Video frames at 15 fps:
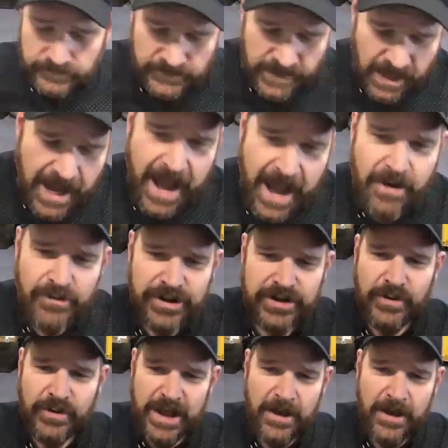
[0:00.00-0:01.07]
how do
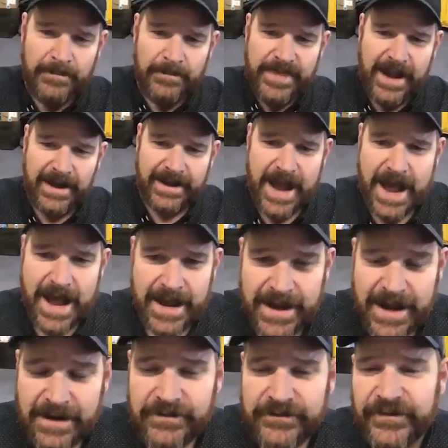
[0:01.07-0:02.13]
you help that guy?
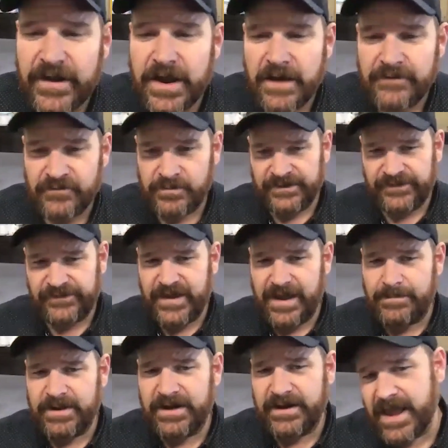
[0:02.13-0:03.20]
How does the government
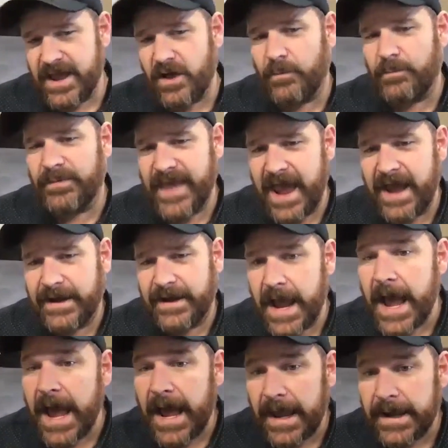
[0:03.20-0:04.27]
step in and help that
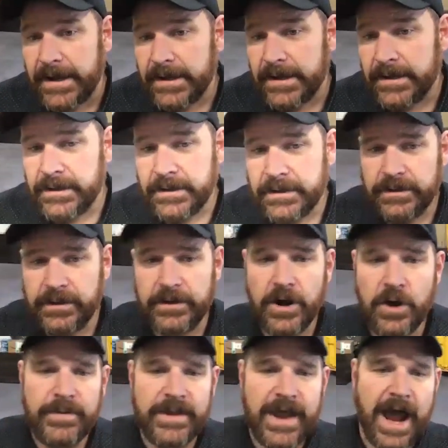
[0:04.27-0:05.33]
guy?
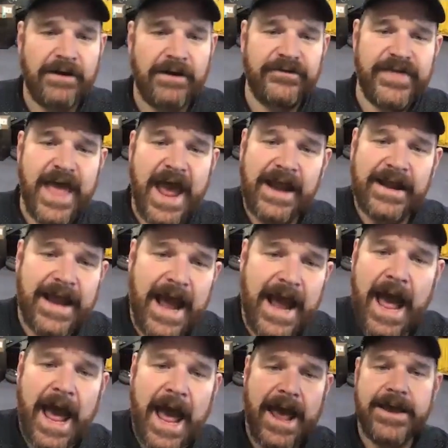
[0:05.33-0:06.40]
How does that
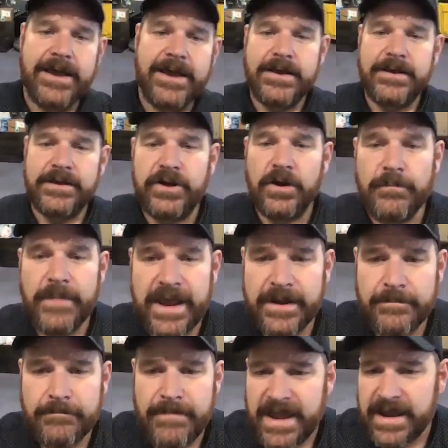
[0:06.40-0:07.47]
guy,
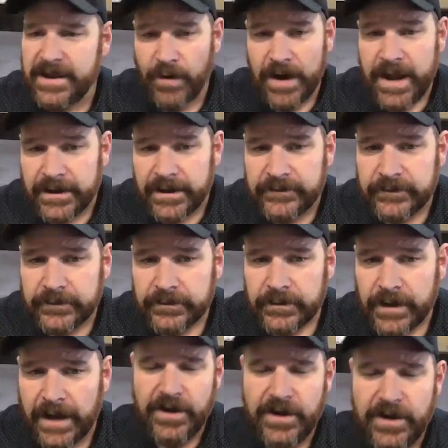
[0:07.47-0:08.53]
make rent?
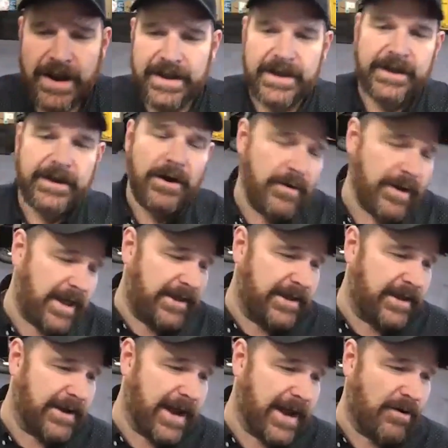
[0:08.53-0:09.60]
I know, I get it. Okay. He
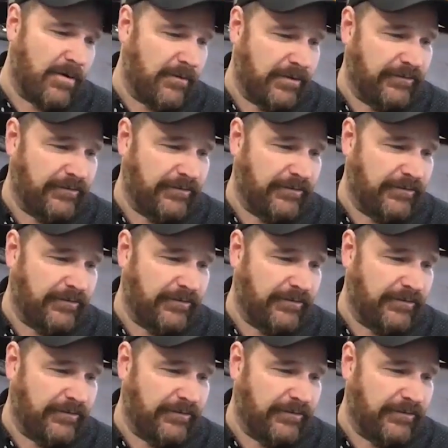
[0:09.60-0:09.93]
can not order as